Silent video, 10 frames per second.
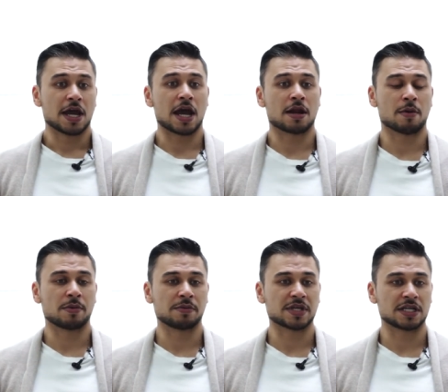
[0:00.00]
And I
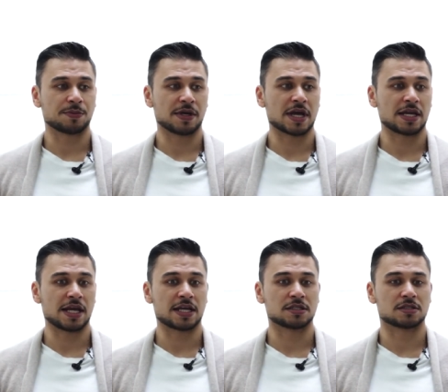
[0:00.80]
remember them saying to me at
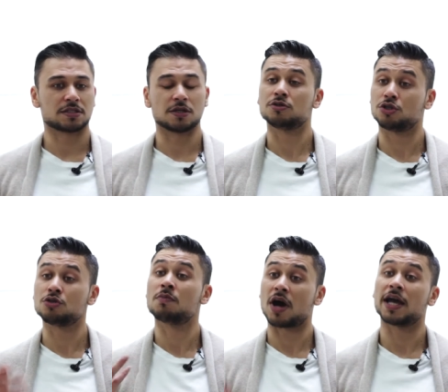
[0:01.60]
the end, do
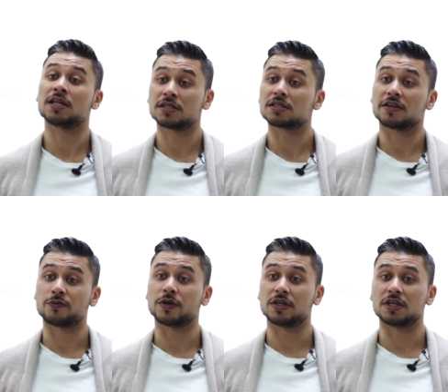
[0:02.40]
you mind
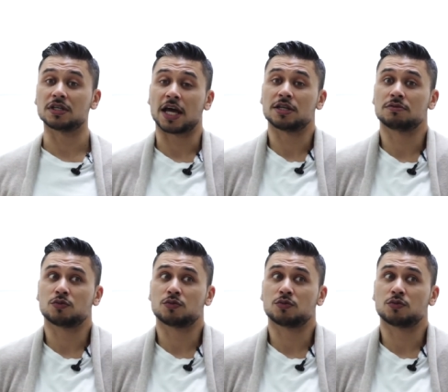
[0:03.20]
if we, like,